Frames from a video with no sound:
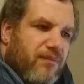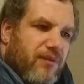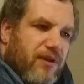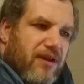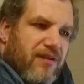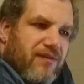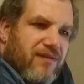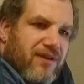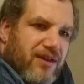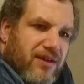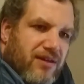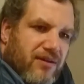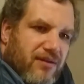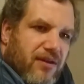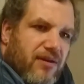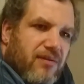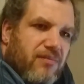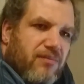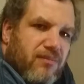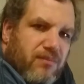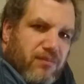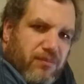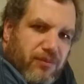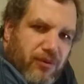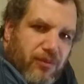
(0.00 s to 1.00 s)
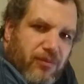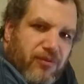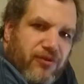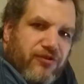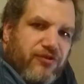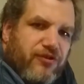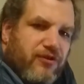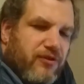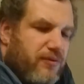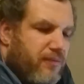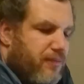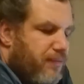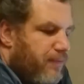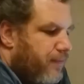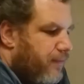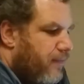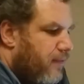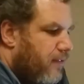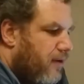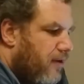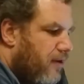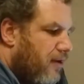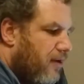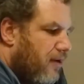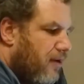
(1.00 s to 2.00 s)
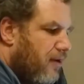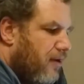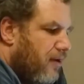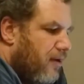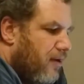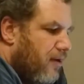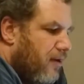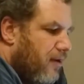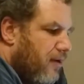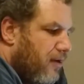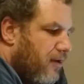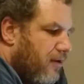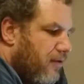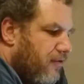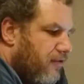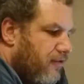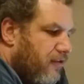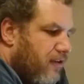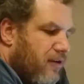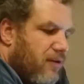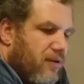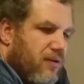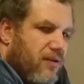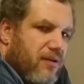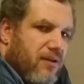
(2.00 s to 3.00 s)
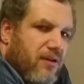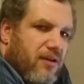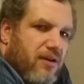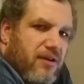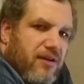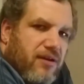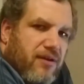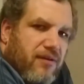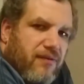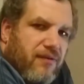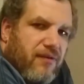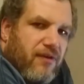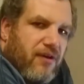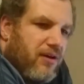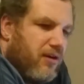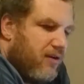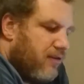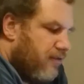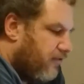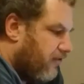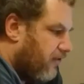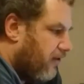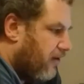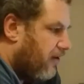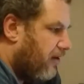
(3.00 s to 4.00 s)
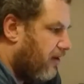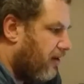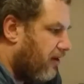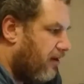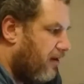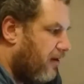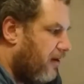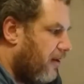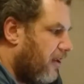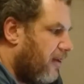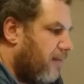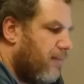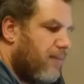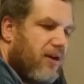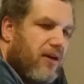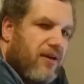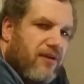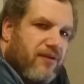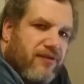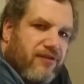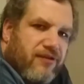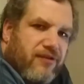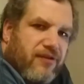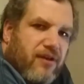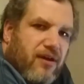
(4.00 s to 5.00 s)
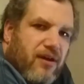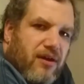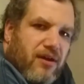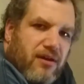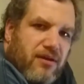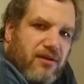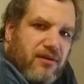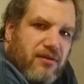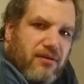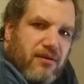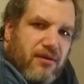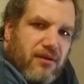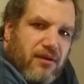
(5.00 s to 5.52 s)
giving them permission. So like if I send an email saying